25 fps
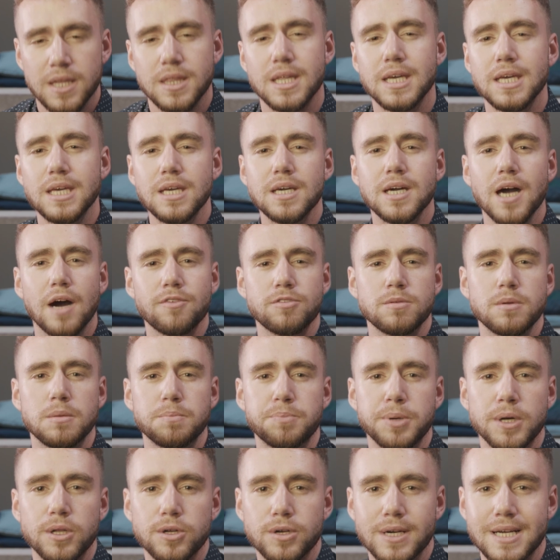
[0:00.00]
The
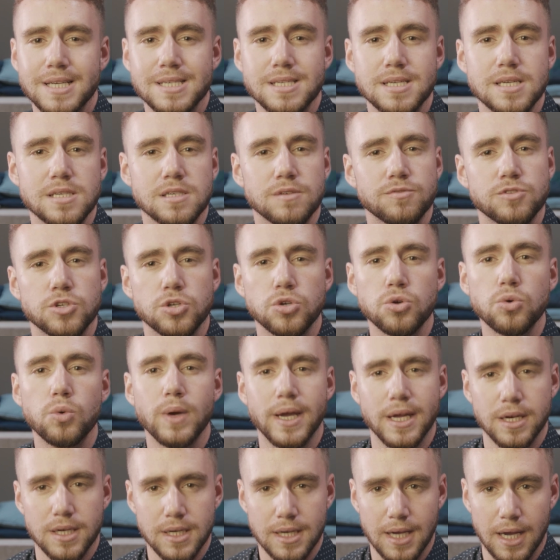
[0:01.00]
e-government pillar consists of
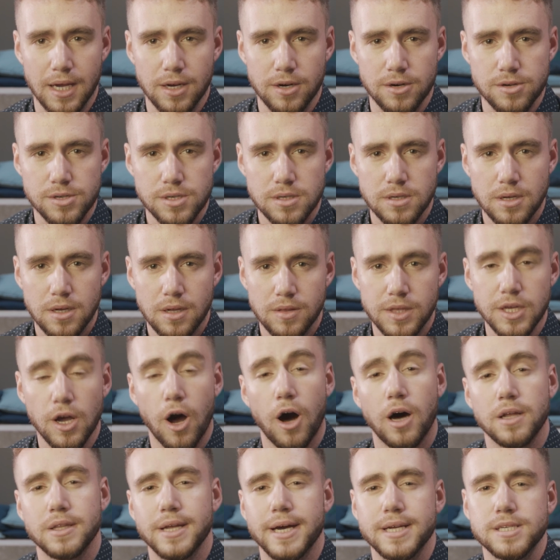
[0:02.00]
two indicators, the
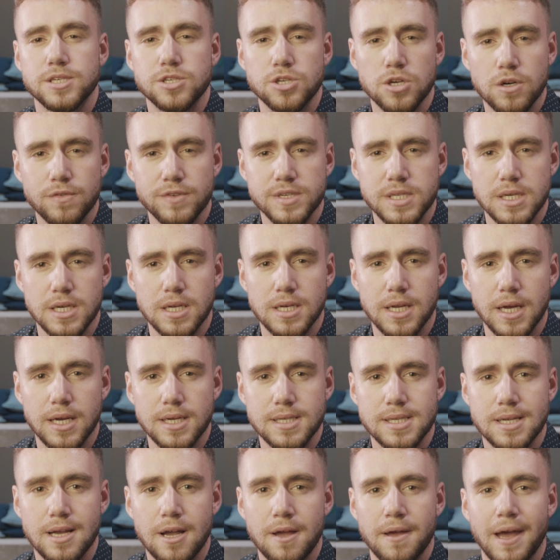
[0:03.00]
Online Service
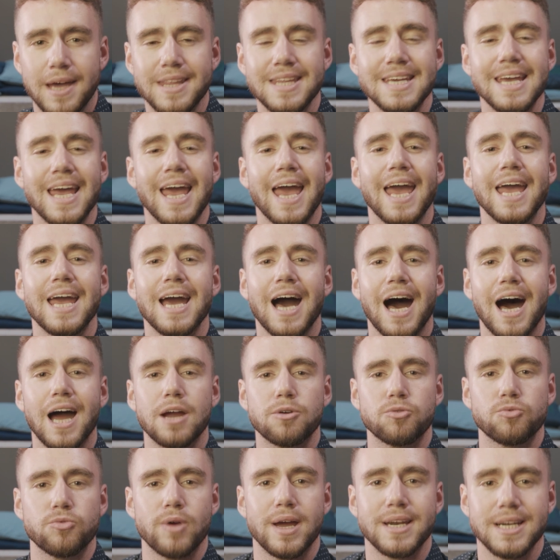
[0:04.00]
Index and the
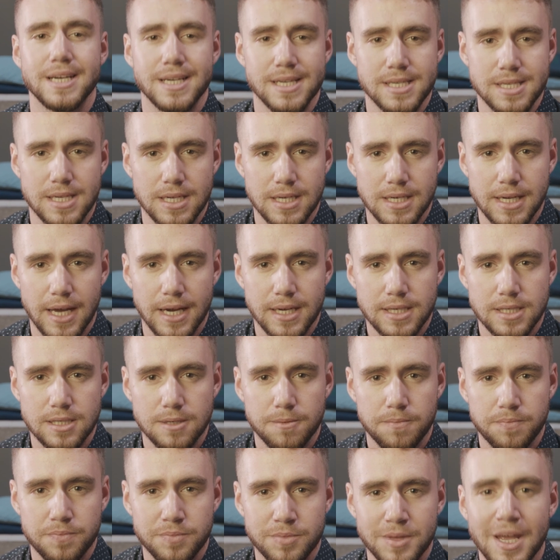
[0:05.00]
AI Readiness Index.
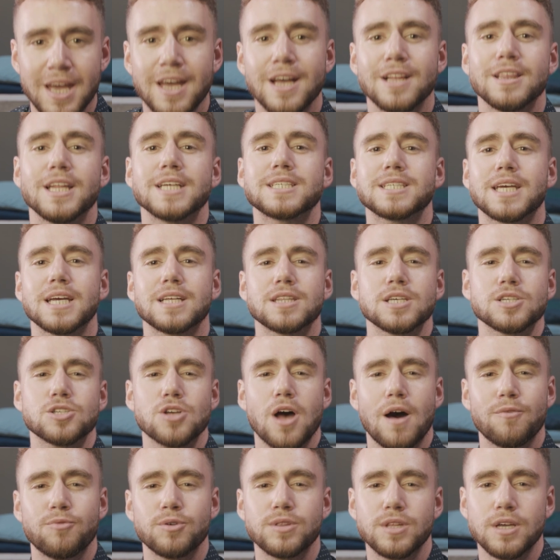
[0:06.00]
Let's kick
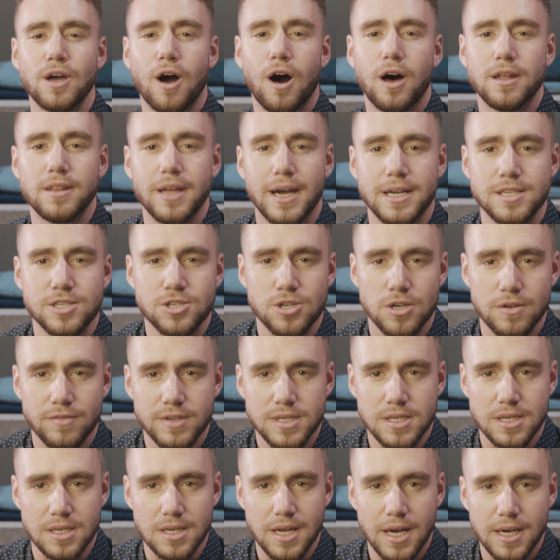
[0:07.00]
this off with the Online
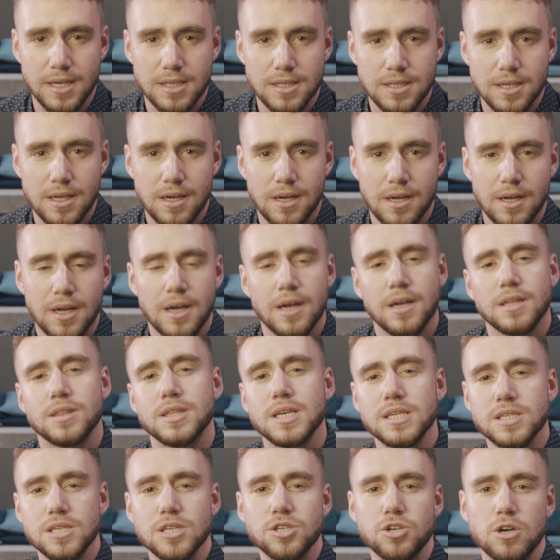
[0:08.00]
Service Index.
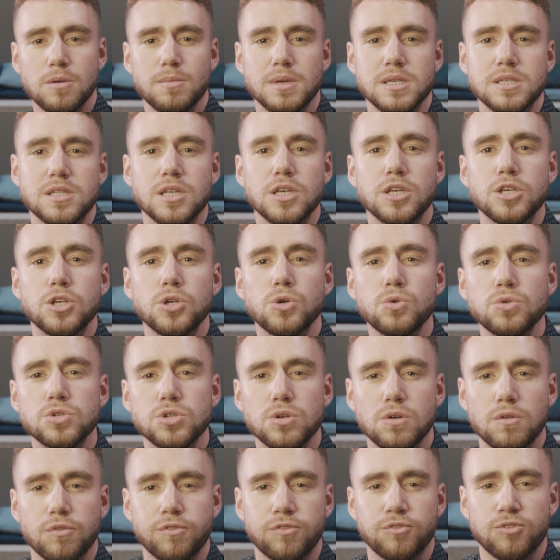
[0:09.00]
This determines the
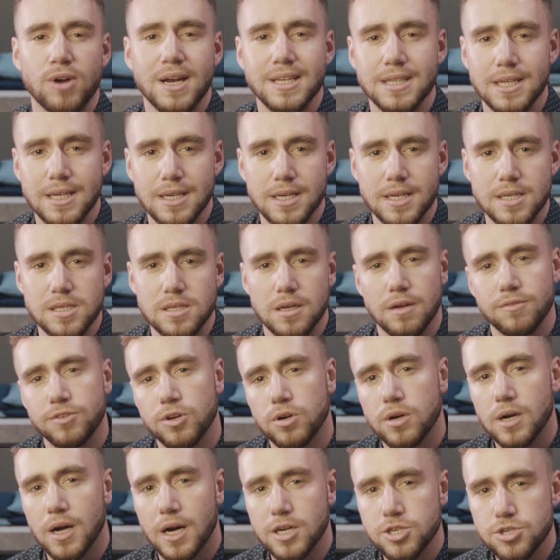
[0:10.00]
user friendliness of
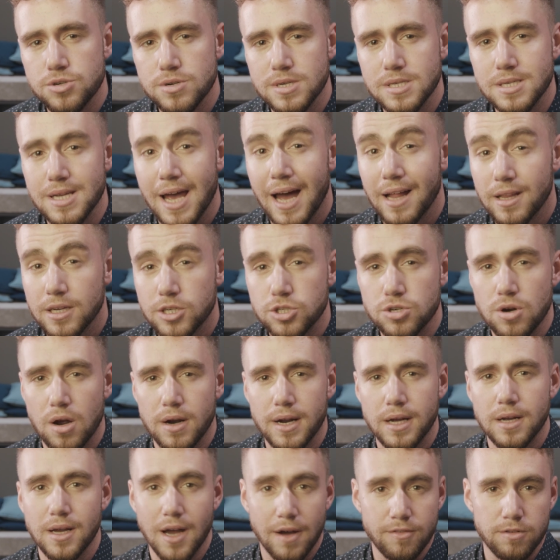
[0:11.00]
your country's
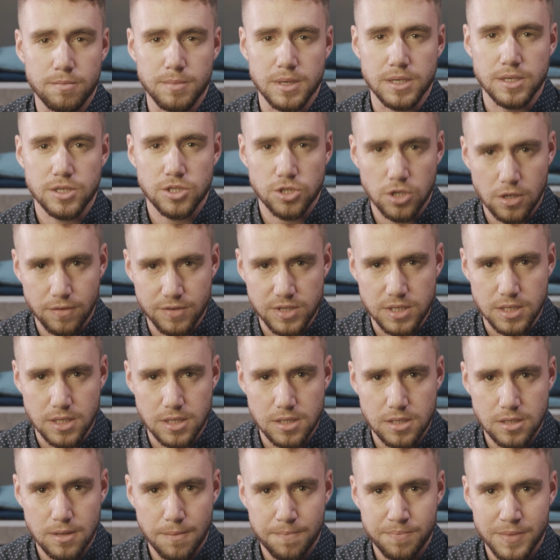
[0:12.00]
electronic government
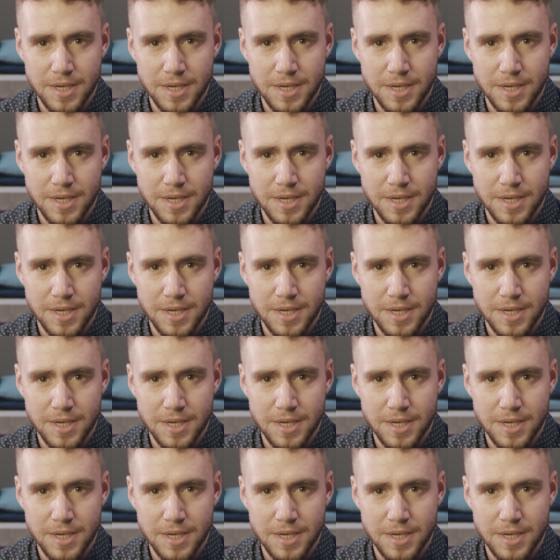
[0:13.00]
services.